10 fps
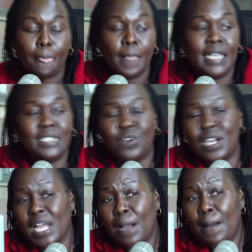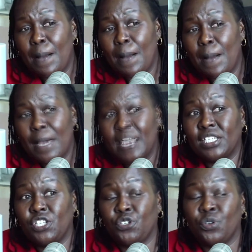He's running a big
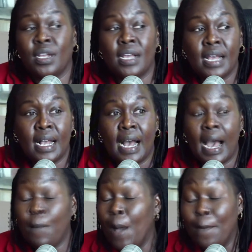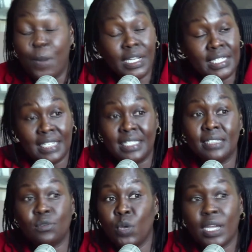organization. Appointed,
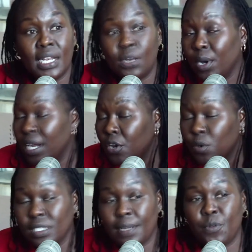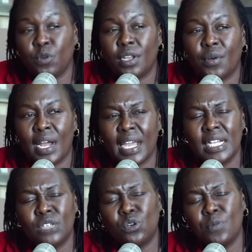just quickly, quickly rose up through the rank, and he
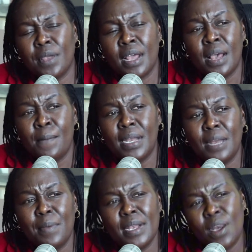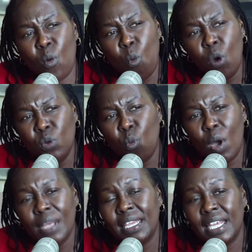told me, Madam Benta, what
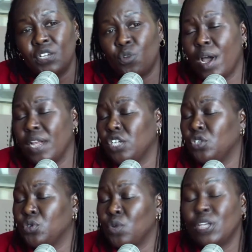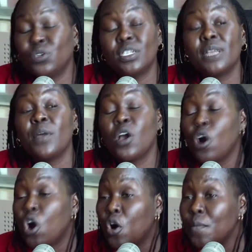one thing do I need to do? I told him,
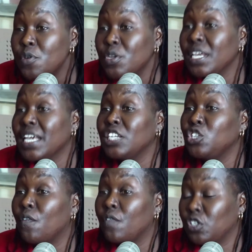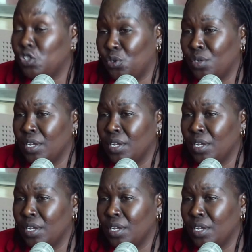communicate your vision.